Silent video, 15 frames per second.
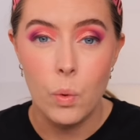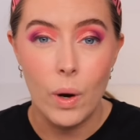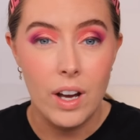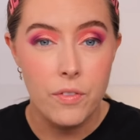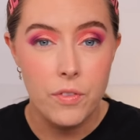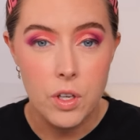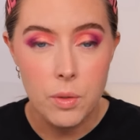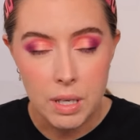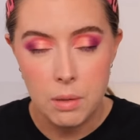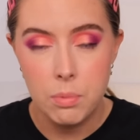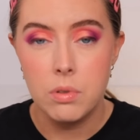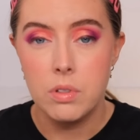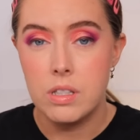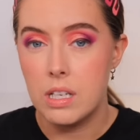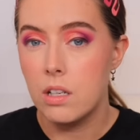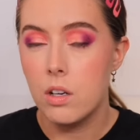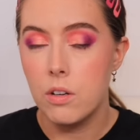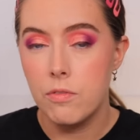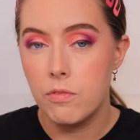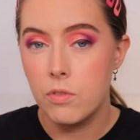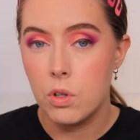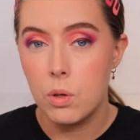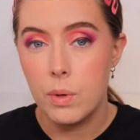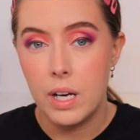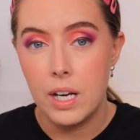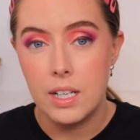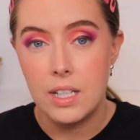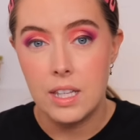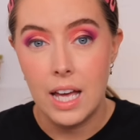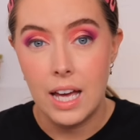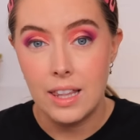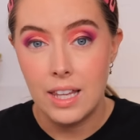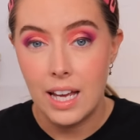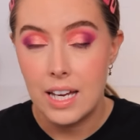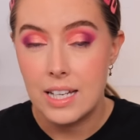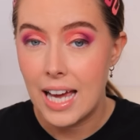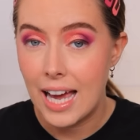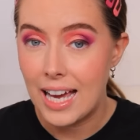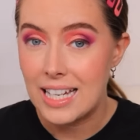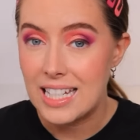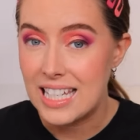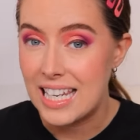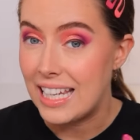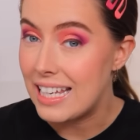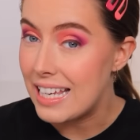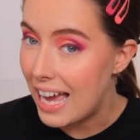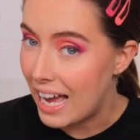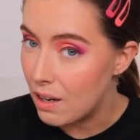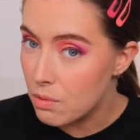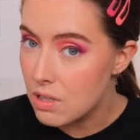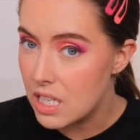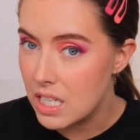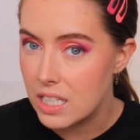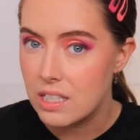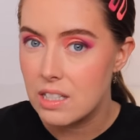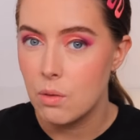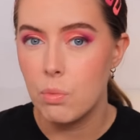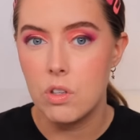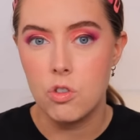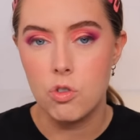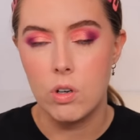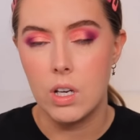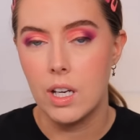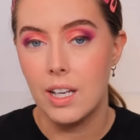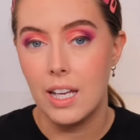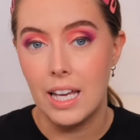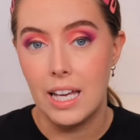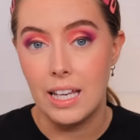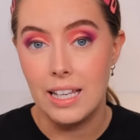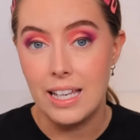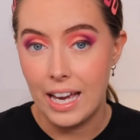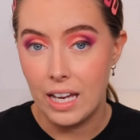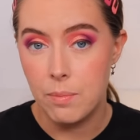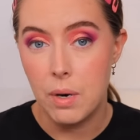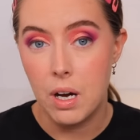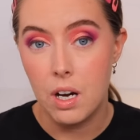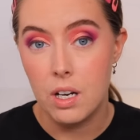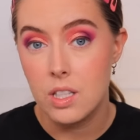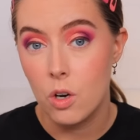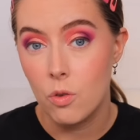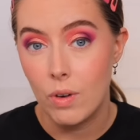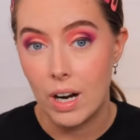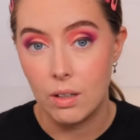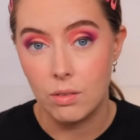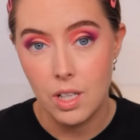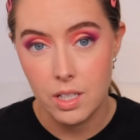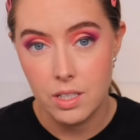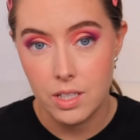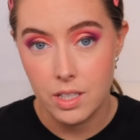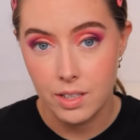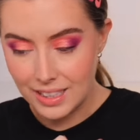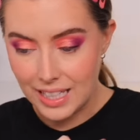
Quite a few people did come forward that they had had encounters with Shrien in gay bars around London.